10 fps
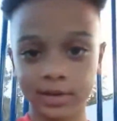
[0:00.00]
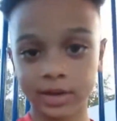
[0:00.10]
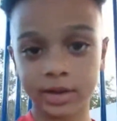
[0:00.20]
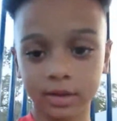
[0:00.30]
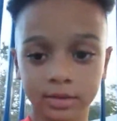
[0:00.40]

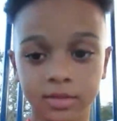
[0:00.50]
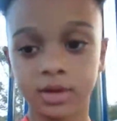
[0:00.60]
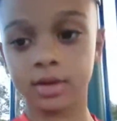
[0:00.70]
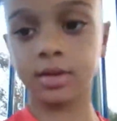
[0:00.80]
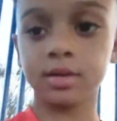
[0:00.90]
flight to
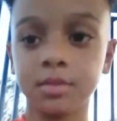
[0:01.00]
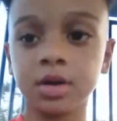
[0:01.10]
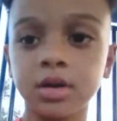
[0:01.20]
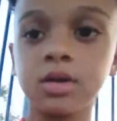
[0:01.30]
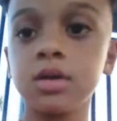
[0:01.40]
meet
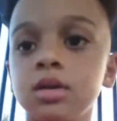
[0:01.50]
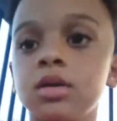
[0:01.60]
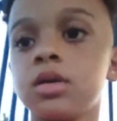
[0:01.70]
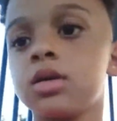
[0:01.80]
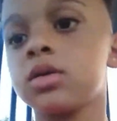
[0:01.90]
somebody.
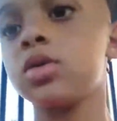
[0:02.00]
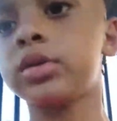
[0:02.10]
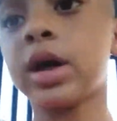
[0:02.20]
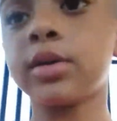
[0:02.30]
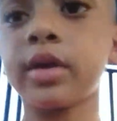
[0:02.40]

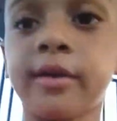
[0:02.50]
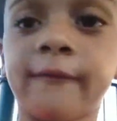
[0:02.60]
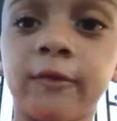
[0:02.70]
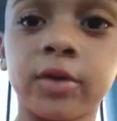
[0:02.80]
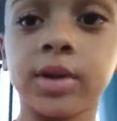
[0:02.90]

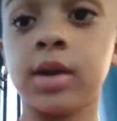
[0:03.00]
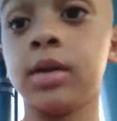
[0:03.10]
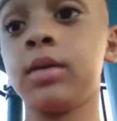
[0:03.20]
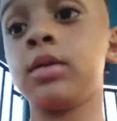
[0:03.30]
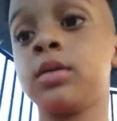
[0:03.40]
2014. We're